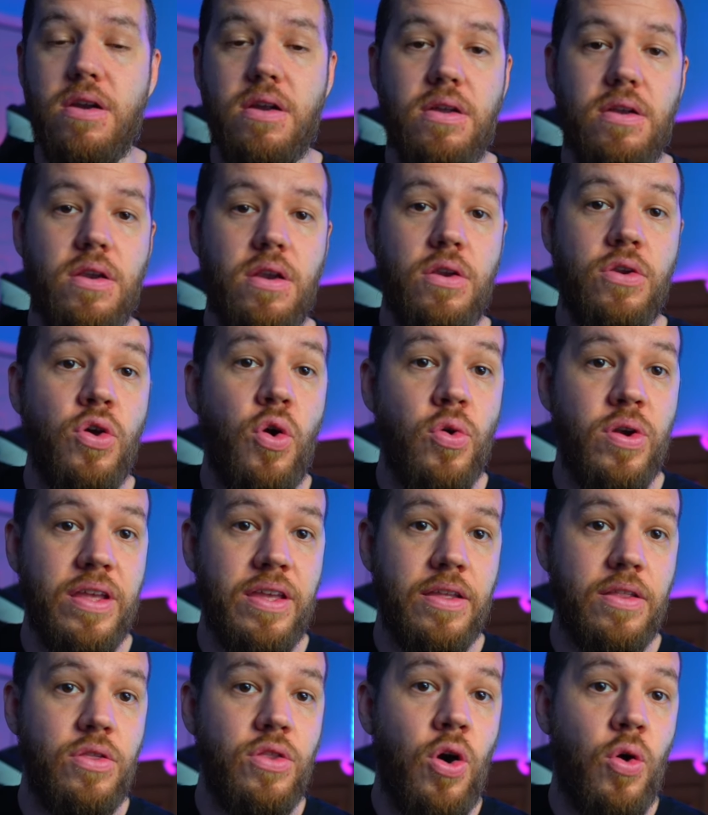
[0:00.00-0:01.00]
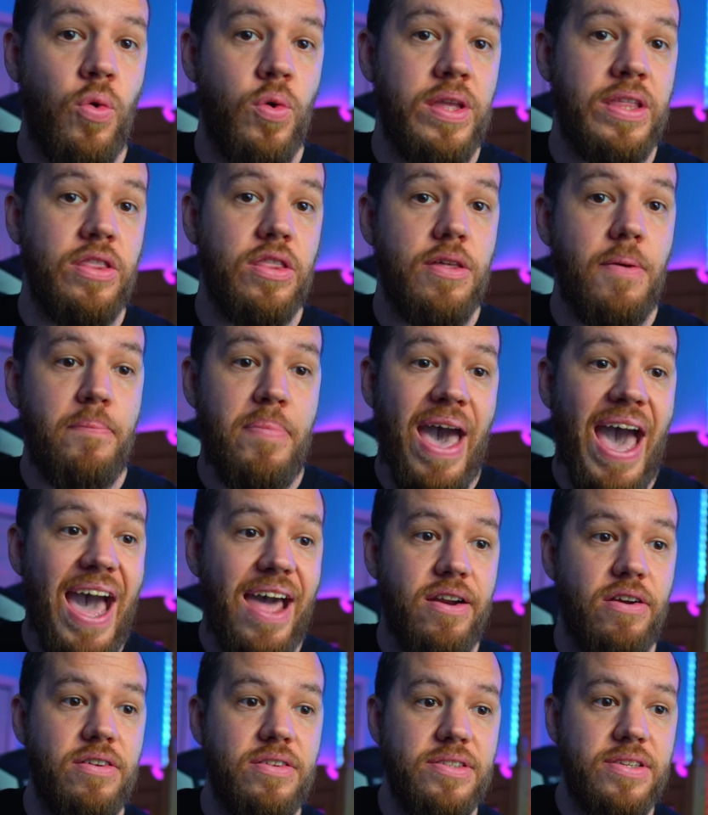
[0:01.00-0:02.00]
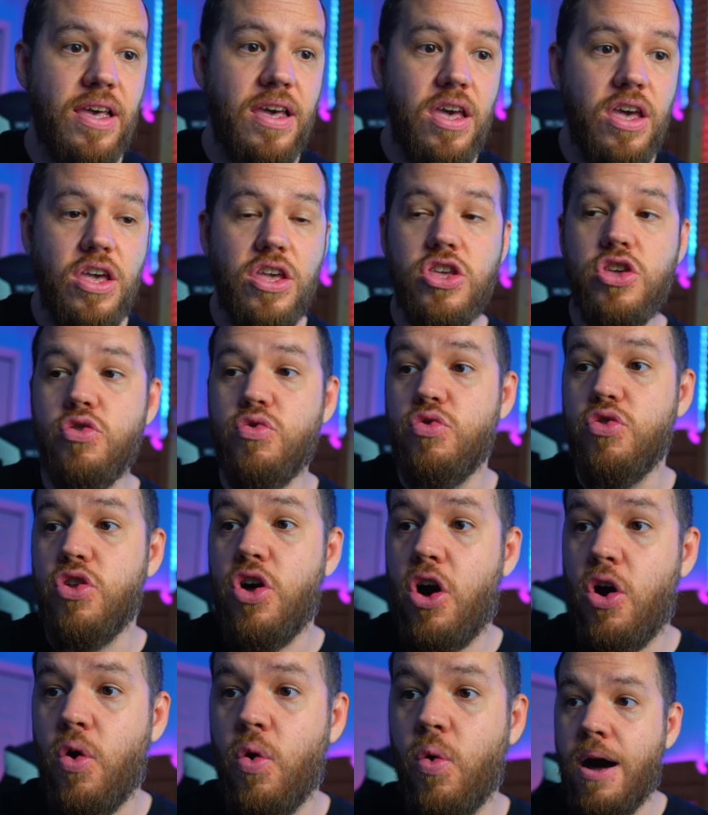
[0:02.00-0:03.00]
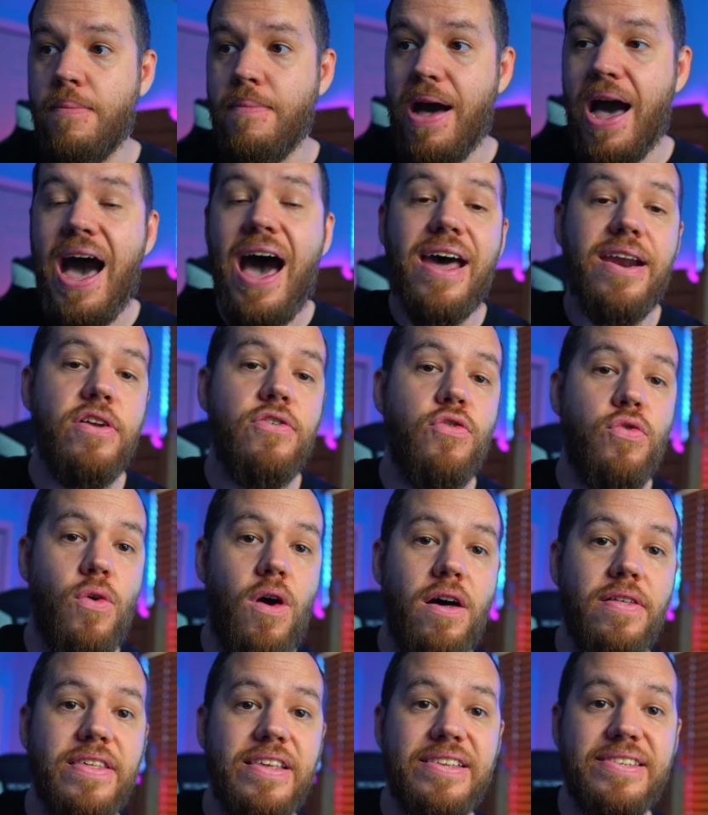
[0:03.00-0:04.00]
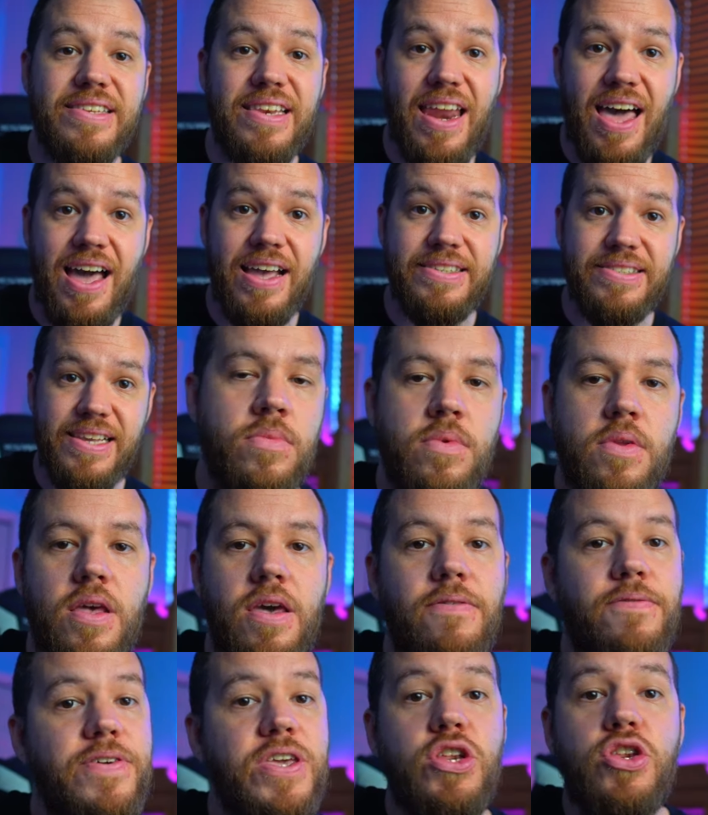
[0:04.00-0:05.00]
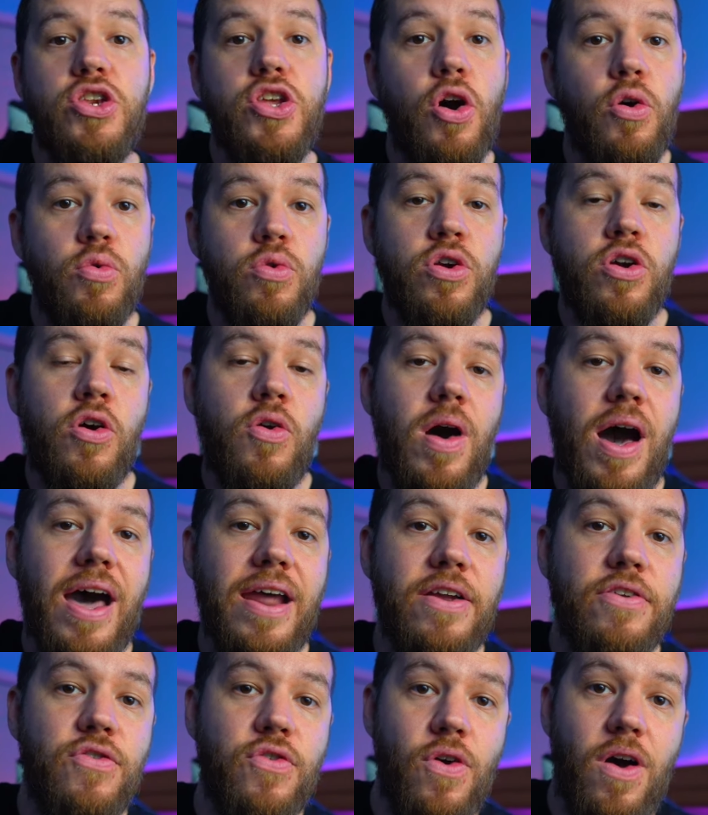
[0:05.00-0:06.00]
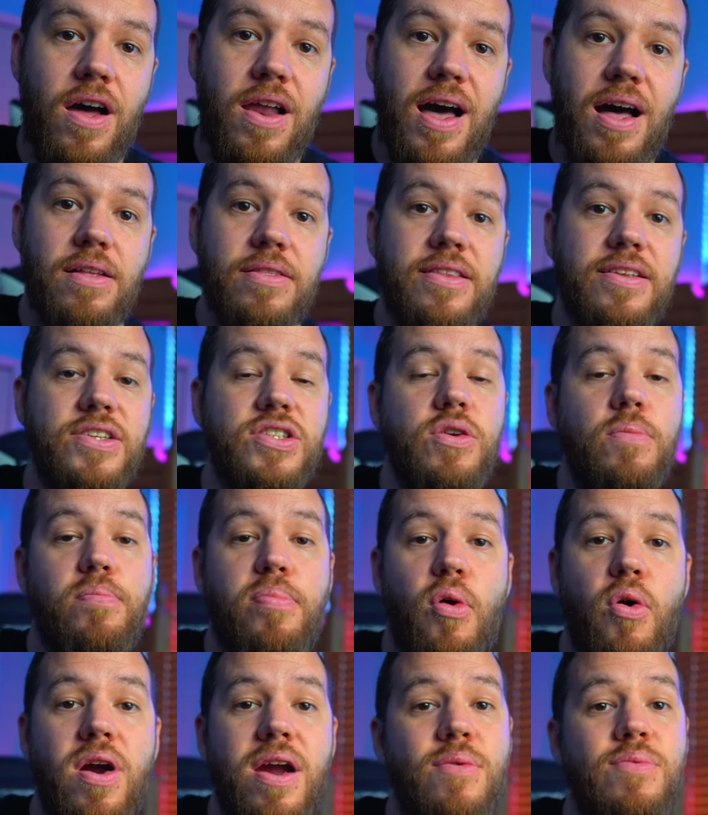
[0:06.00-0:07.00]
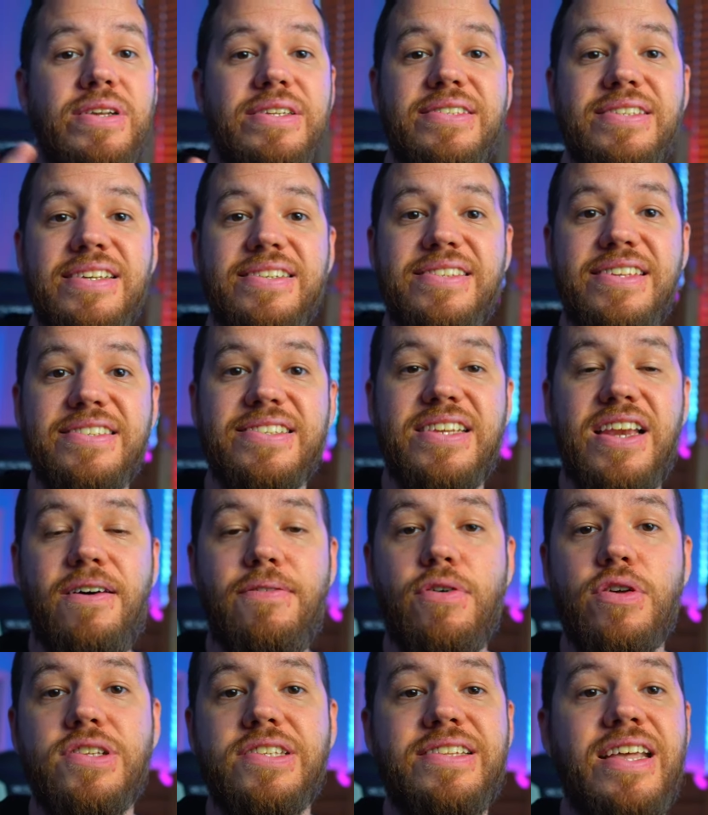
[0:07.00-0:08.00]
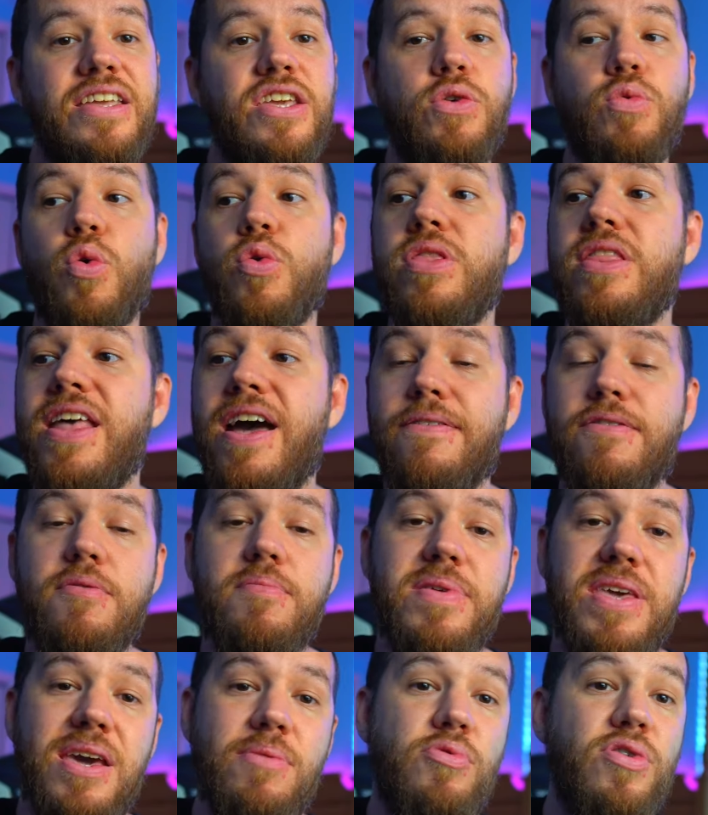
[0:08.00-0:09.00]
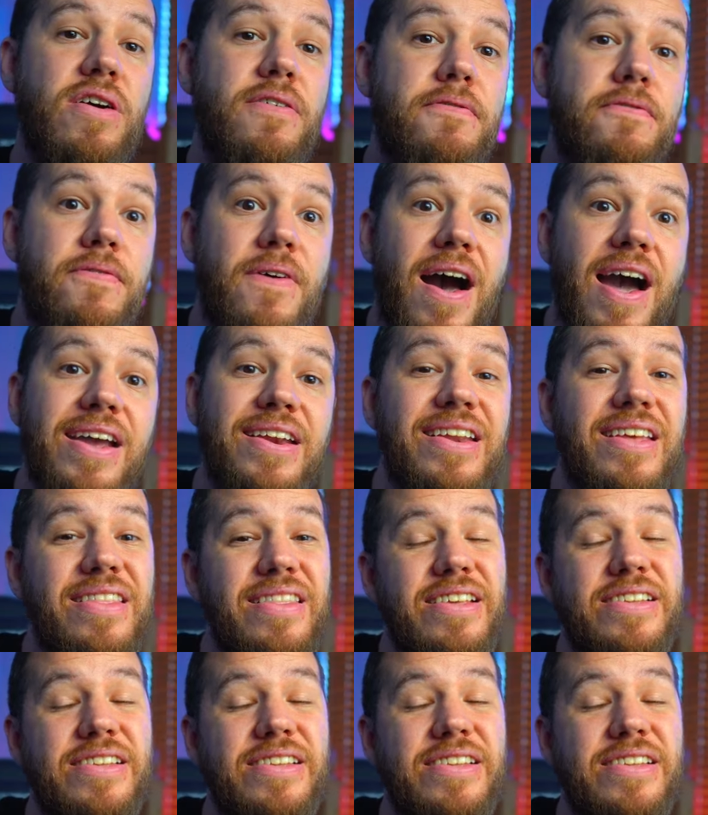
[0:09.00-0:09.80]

noting knowing the patterns you know how to draw these lines out. If you don't know how to draw out the support and resistance levels, then you will never be able to find these